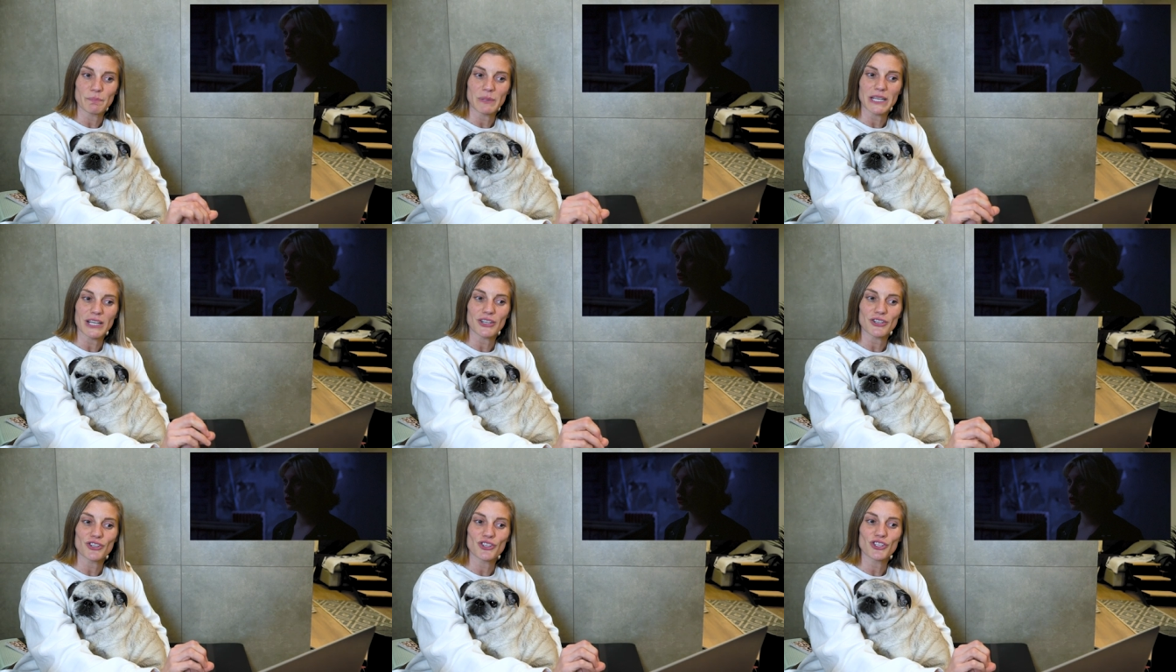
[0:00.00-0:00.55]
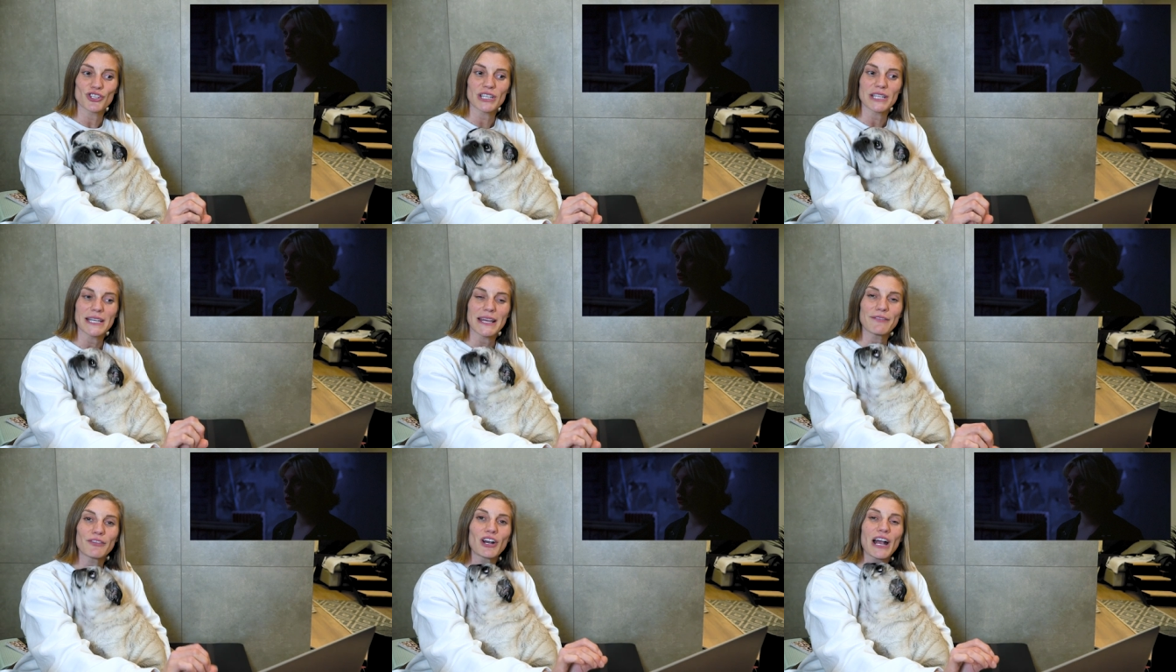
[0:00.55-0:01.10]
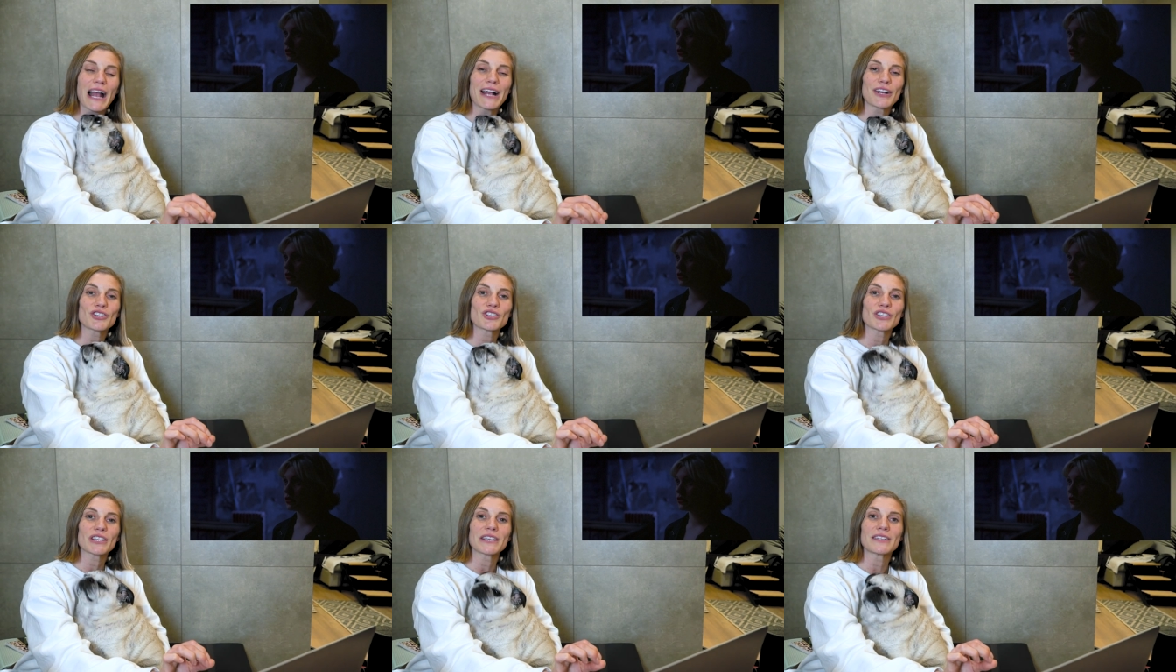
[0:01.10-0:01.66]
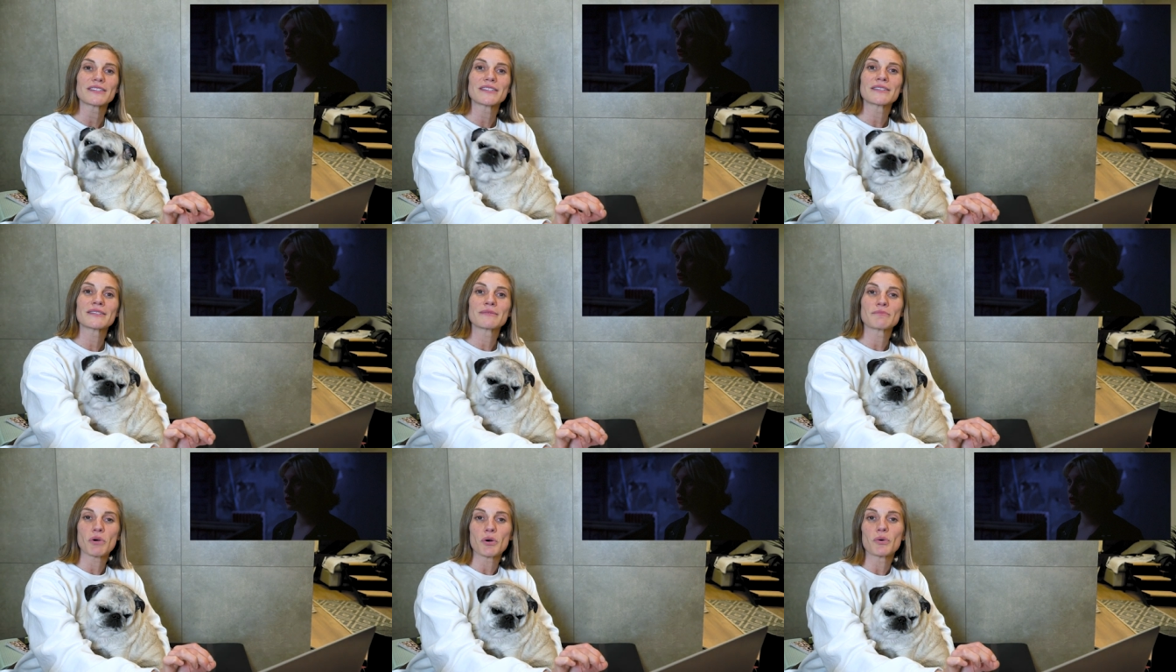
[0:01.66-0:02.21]
because she never actually had
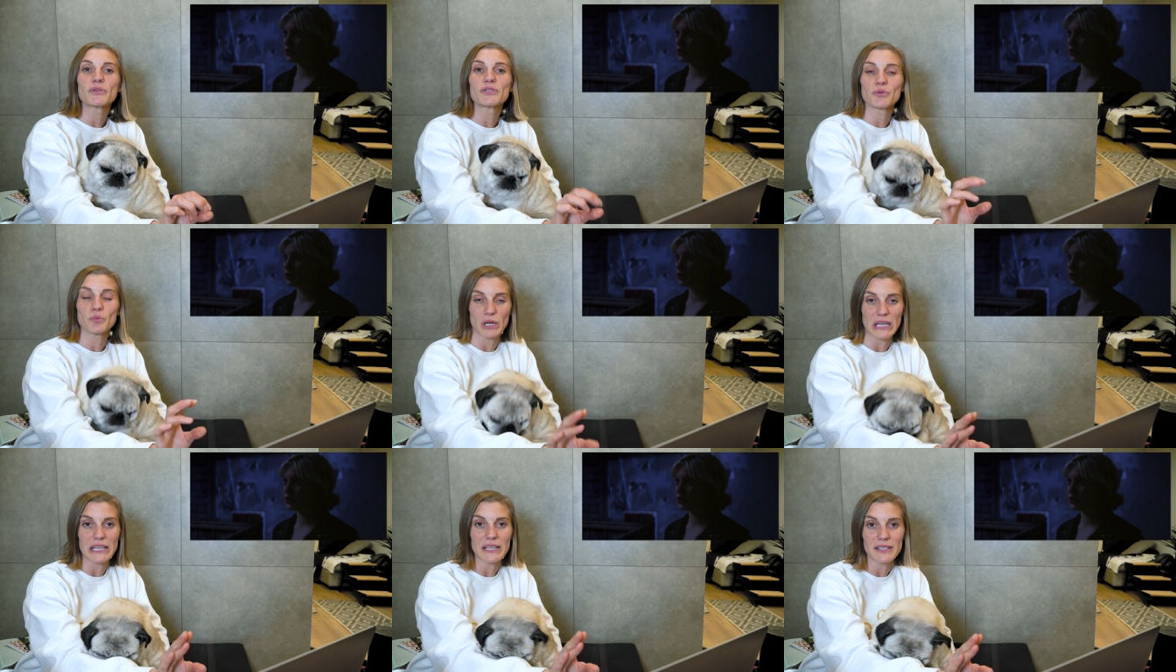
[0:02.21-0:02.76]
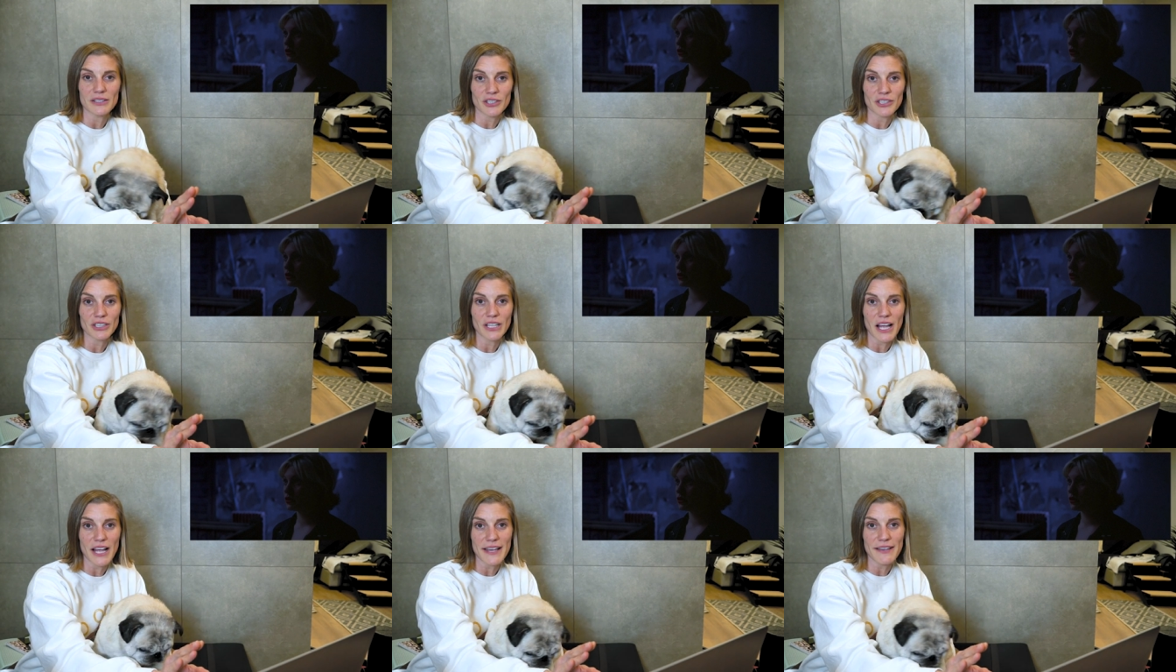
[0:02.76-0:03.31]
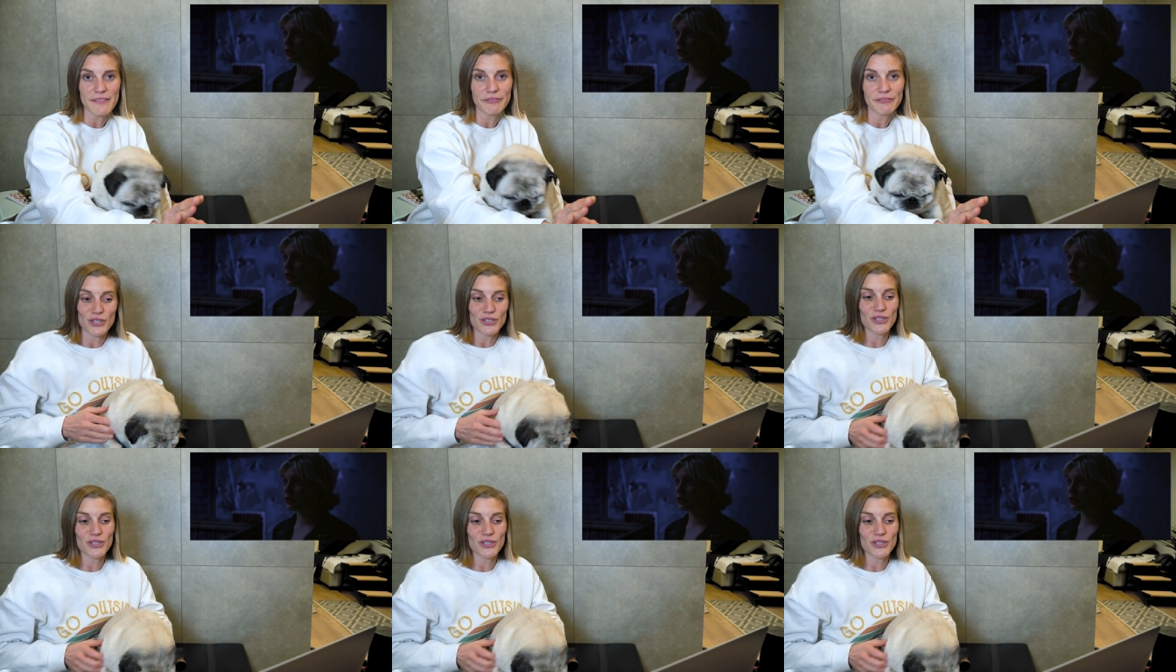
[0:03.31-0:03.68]
smoked weed in her life.